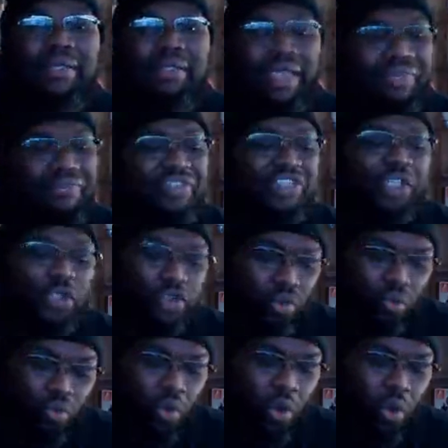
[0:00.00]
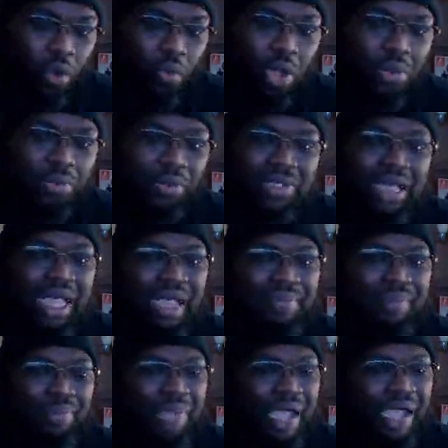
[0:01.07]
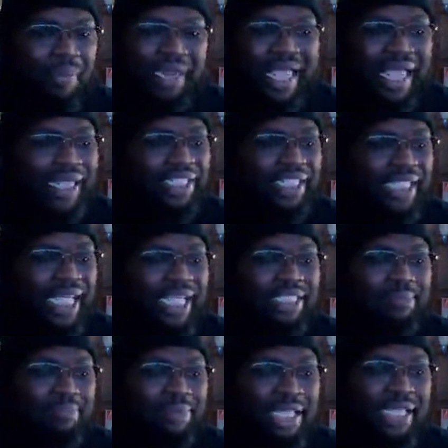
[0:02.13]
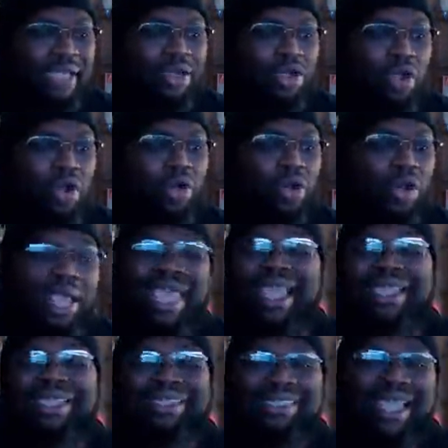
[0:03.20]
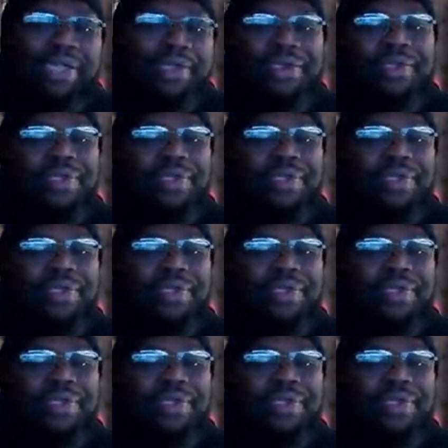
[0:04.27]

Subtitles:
Ever since the Royal Rumble, Bobby Lashley has been on a tear.